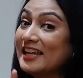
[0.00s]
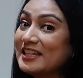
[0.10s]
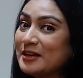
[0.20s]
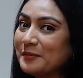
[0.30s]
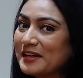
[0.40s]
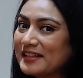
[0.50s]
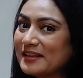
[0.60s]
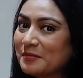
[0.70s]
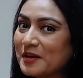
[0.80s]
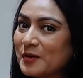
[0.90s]
I told you,
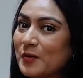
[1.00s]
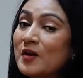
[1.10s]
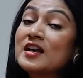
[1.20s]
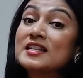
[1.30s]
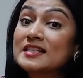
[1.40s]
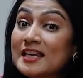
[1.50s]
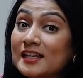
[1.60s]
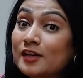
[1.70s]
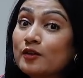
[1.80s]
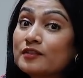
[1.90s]
what is the
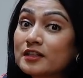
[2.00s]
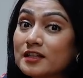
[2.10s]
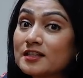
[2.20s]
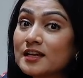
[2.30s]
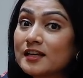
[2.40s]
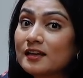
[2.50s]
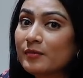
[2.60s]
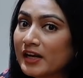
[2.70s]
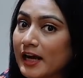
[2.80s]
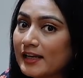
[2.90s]
secret of success of
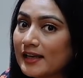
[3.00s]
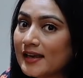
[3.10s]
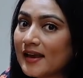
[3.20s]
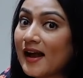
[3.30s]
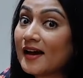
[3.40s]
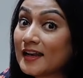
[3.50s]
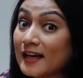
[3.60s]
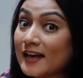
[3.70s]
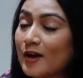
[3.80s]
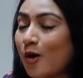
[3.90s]
my dad? And I
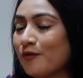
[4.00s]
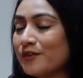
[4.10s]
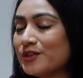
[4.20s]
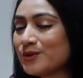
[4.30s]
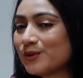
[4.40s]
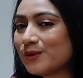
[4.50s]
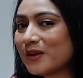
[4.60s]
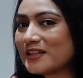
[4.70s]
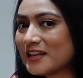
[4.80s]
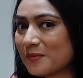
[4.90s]
will do an office tour too.
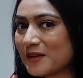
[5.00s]
Let's